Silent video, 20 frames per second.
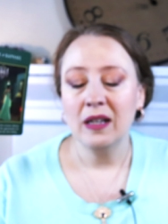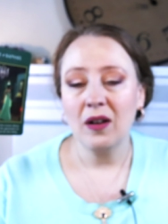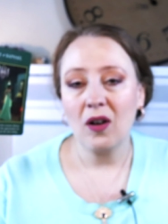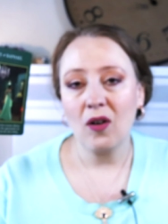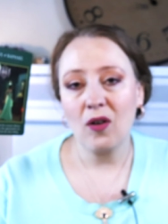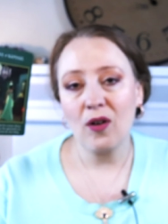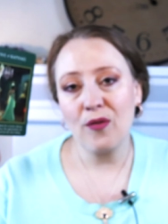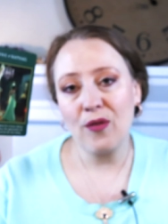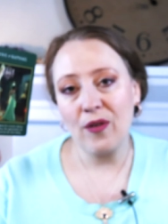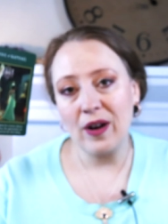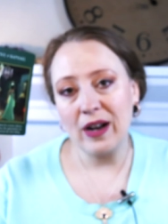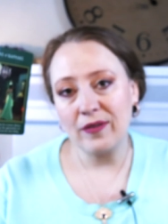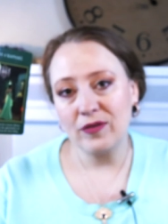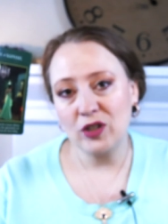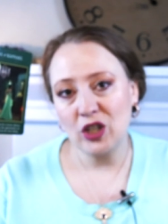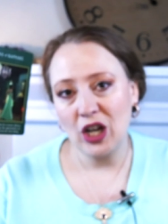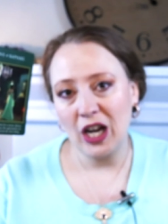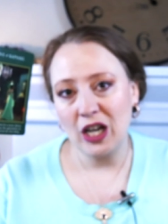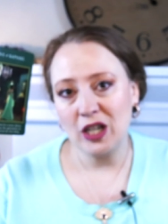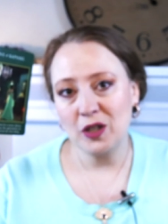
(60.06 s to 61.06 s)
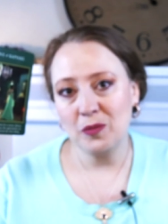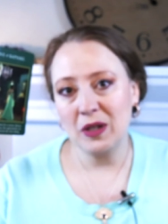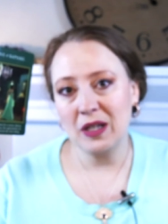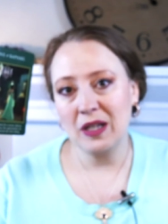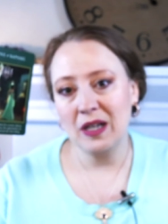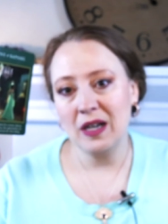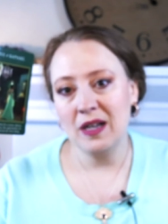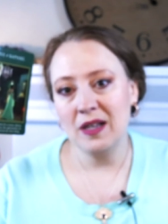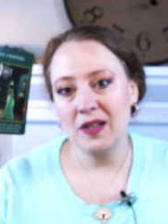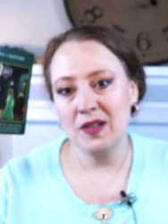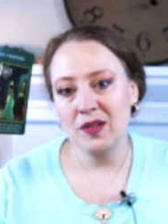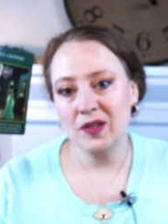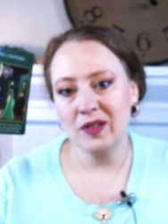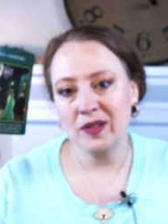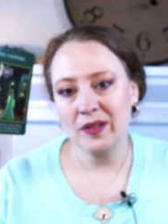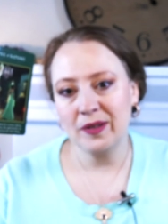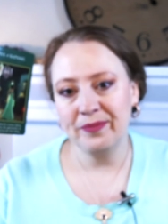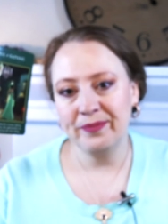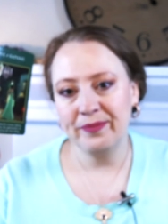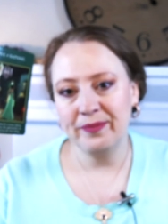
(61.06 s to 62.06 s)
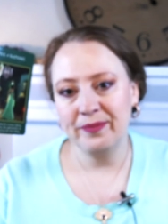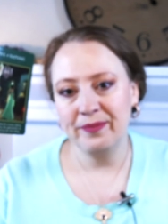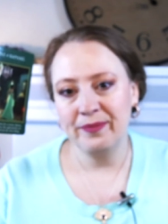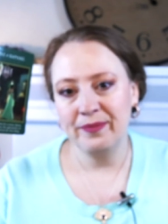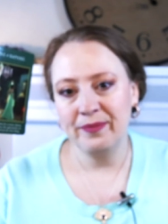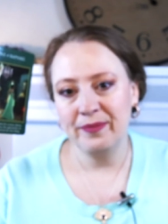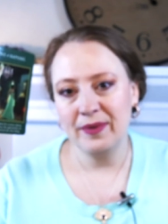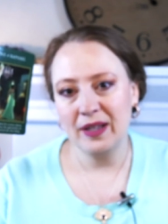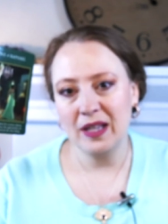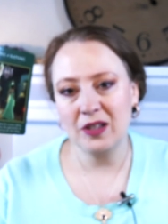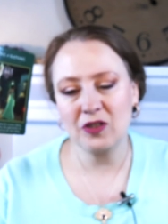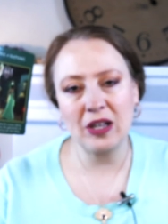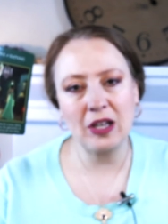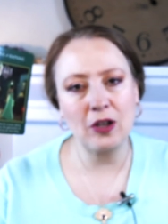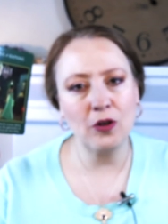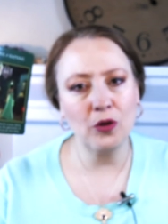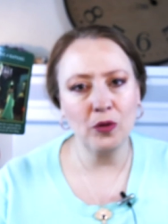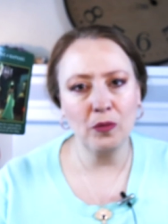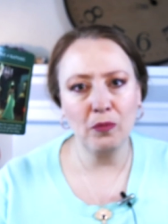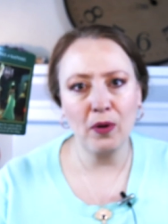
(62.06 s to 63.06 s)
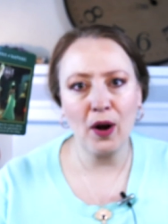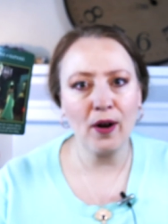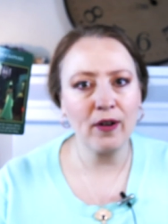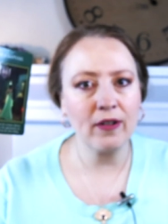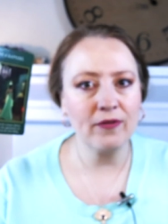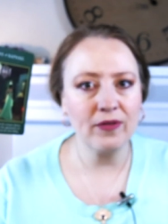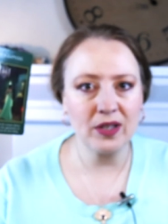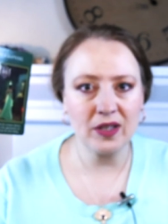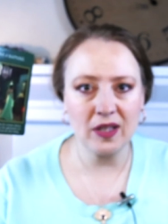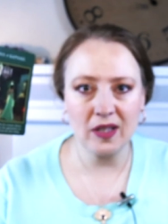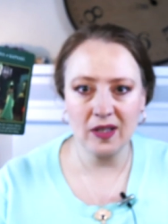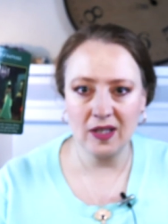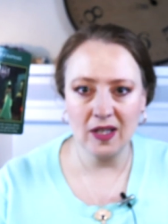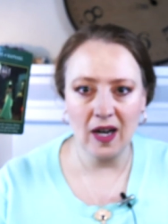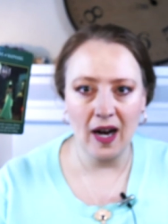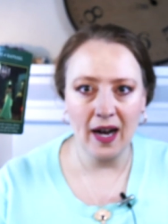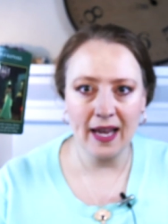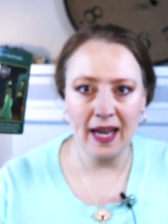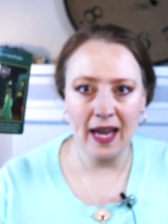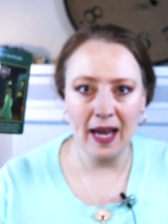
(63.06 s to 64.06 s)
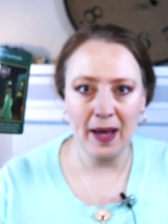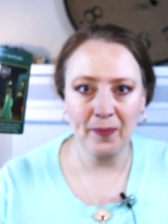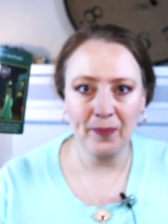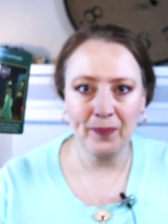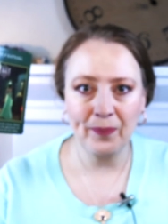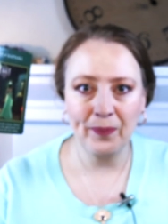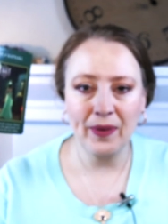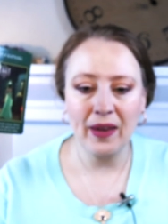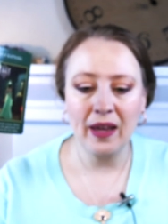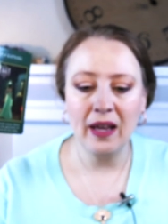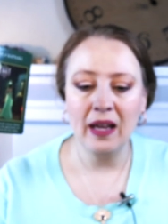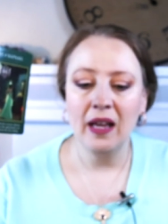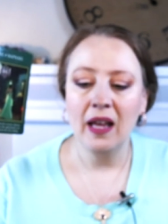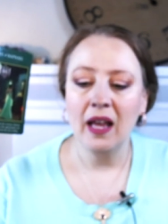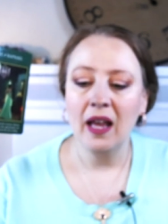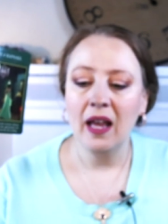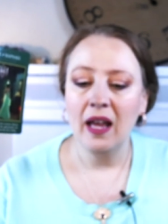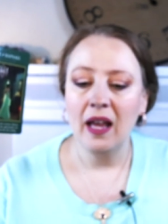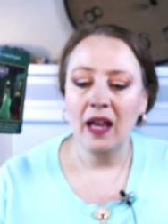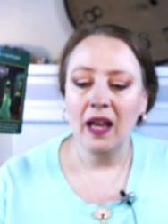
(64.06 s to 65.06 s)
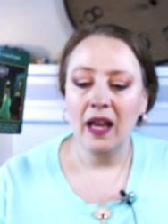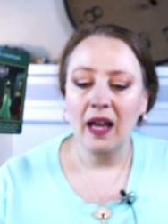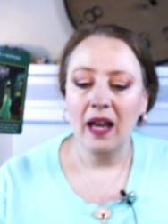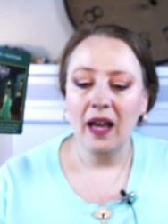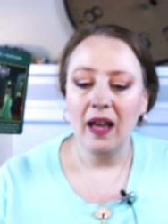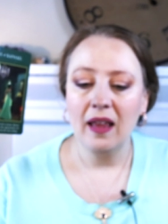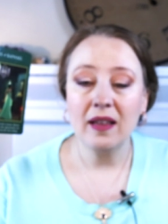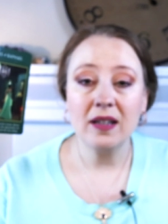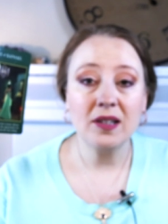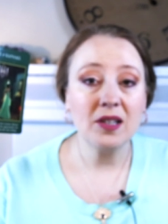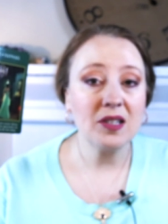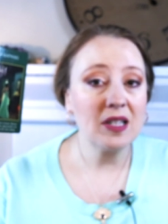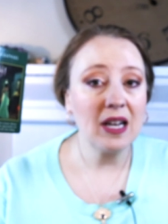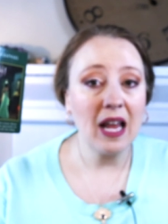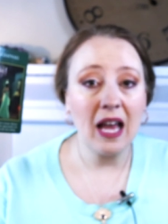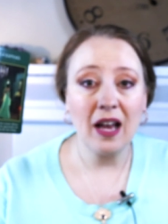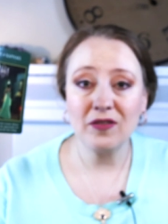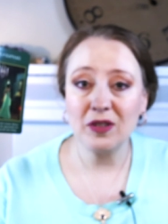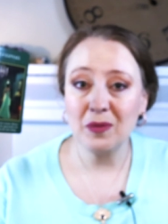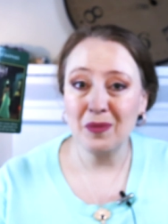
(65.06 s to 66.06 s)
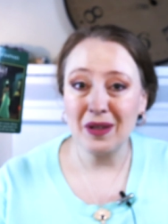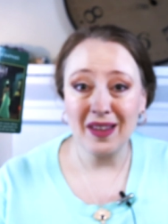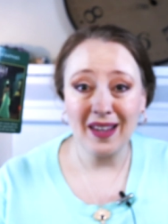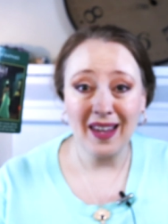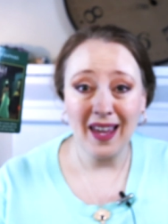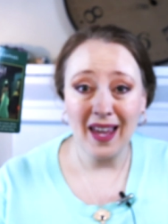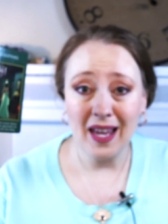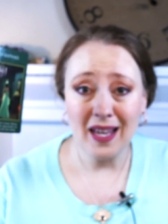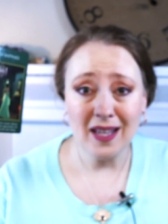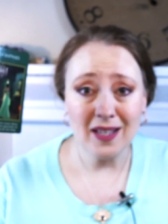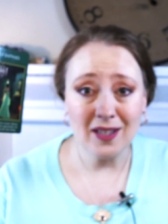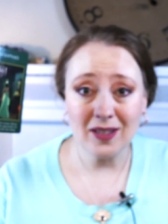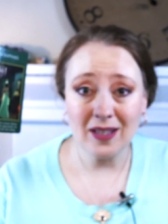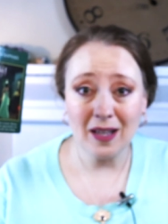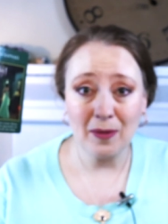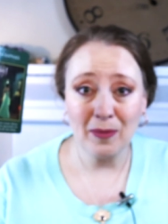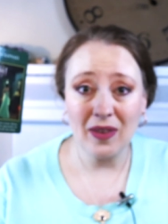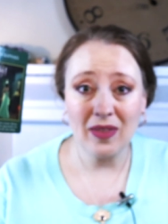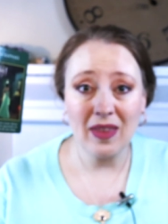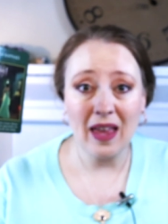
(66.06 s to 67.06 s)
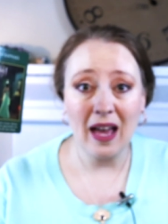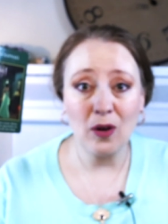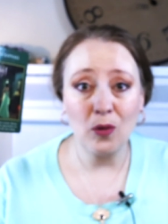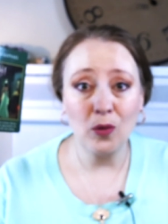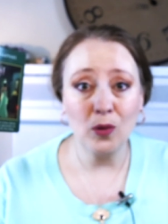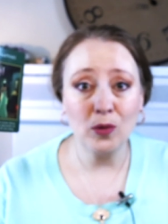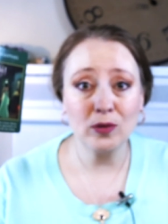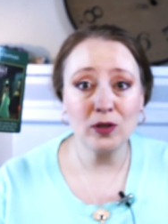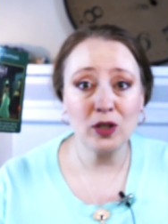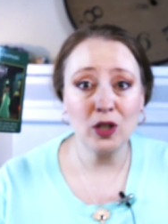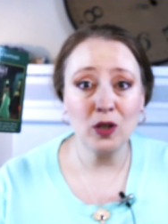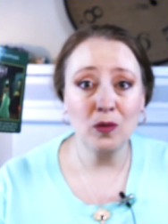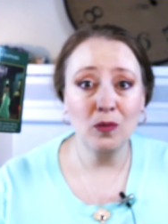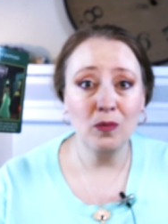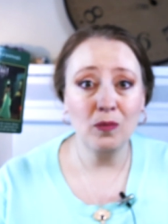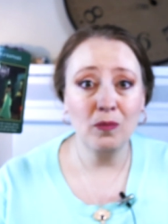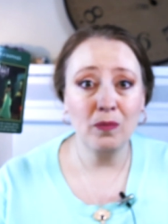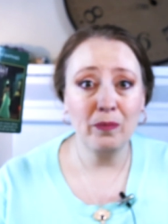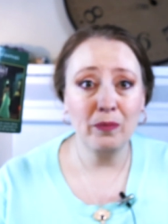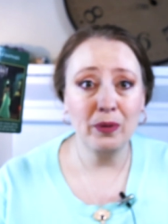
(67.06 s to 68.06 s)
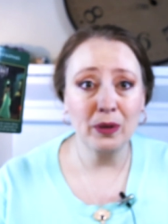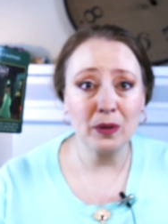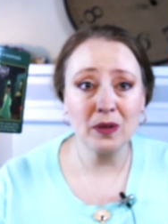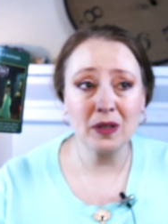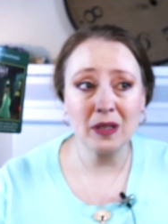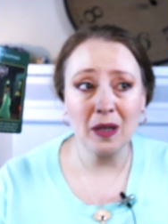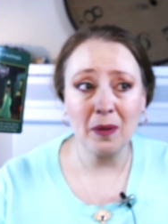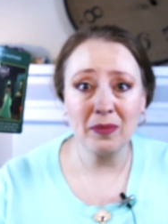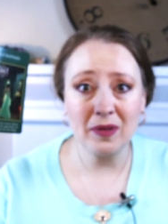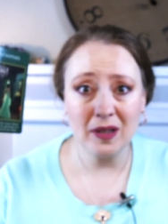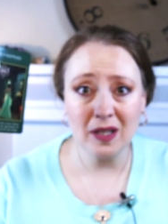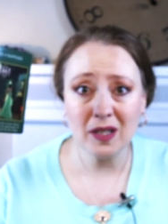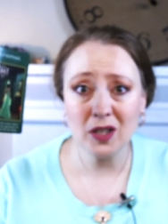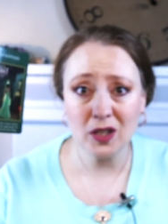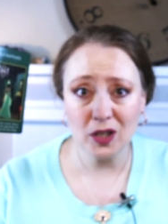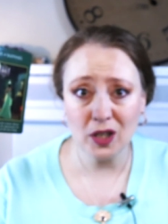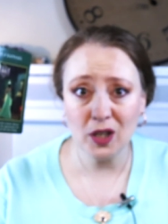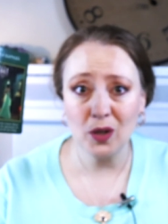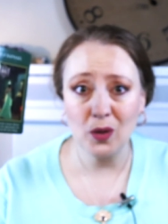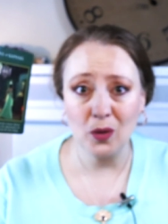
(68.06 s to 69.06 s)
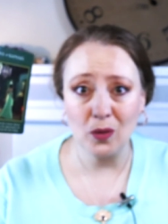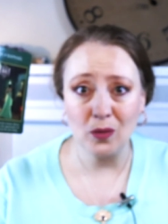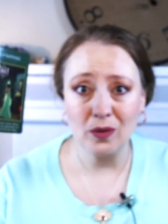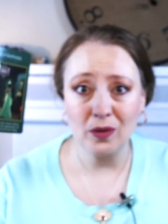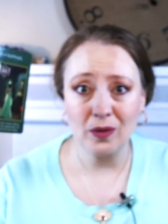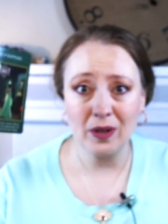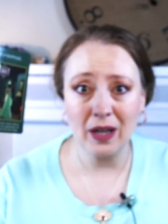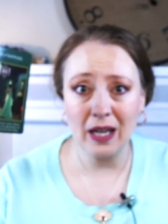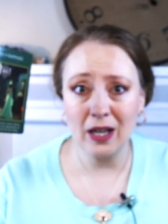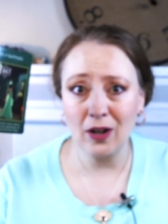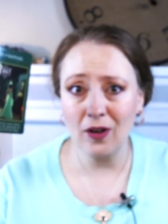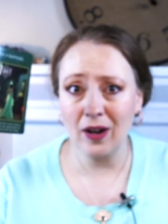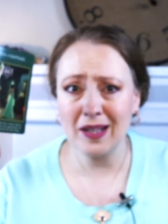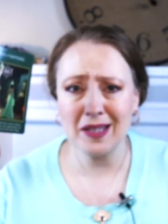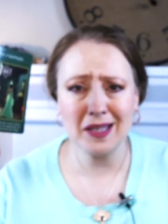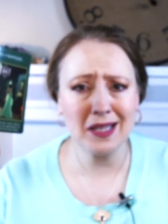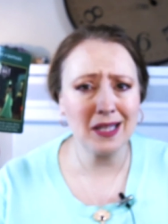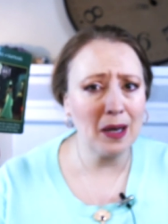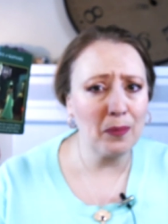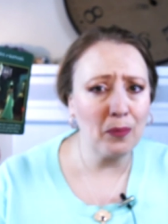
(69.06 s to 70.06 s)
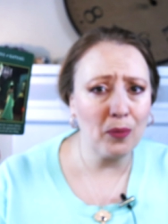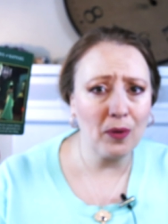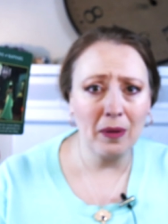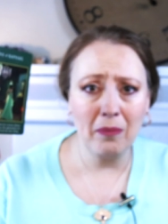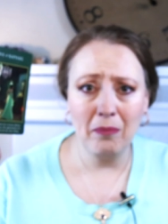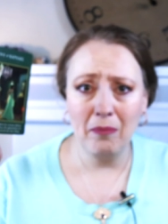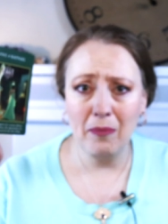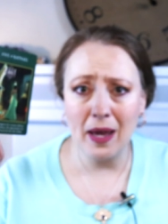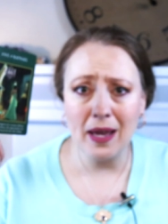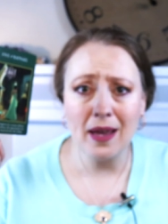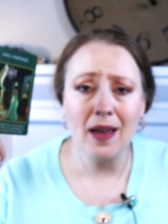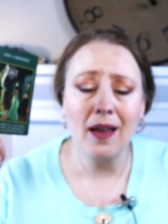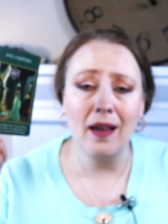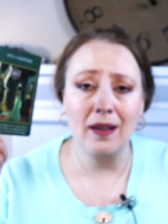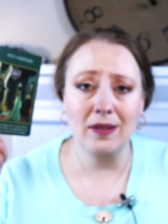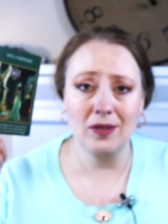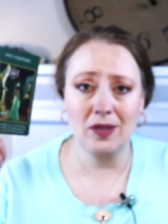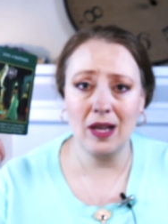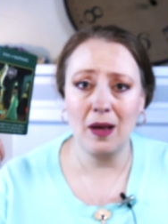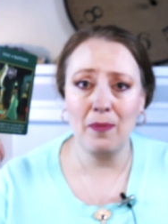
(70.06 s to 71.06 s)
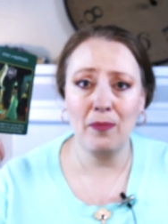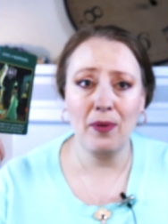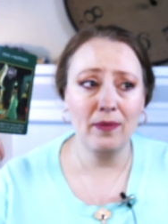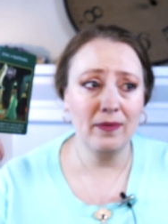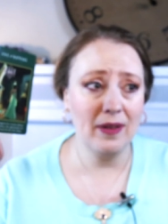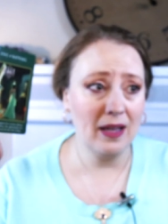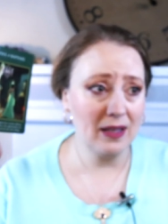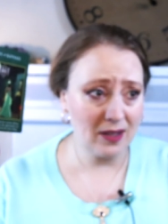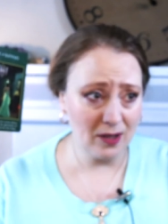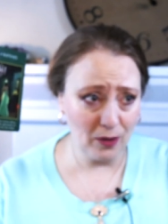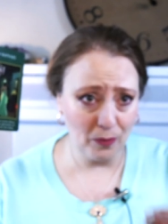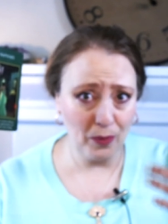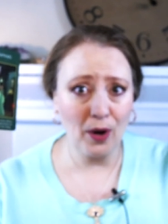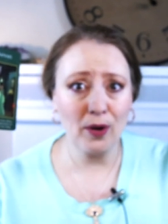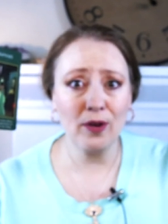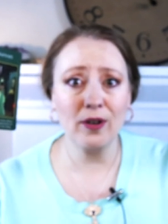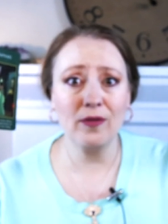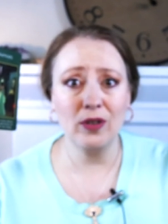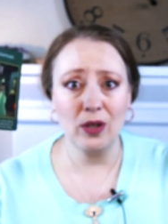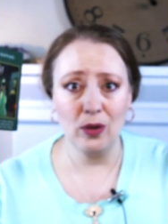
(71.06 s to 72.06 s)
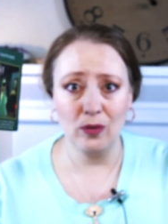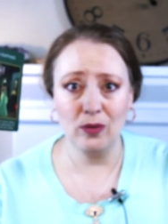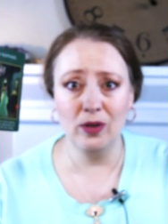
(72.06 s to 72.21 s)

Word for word: are afraid of change because it's like an old part of us is dying. And that doesn't have to be the case. I mean, that old you built up this you. Okay, you're not separate beings. That that's still part of you,